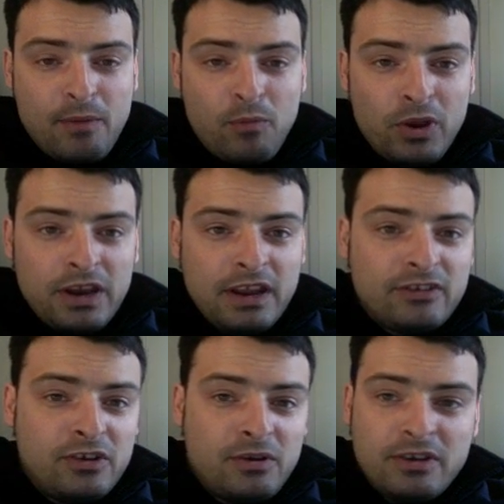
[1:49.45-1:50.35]
what you need
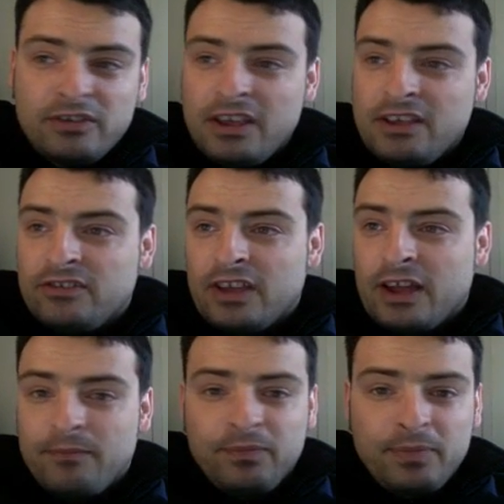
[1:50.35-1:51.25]
to do
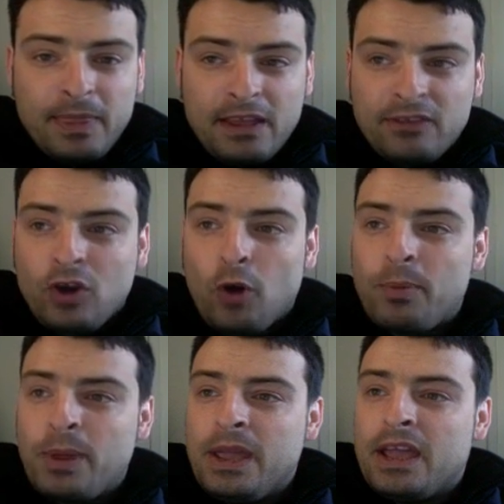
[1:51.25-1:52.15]
is
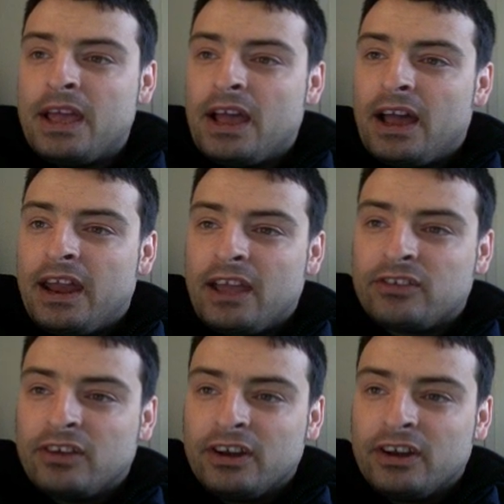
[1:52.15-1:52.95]
copy an excerpt.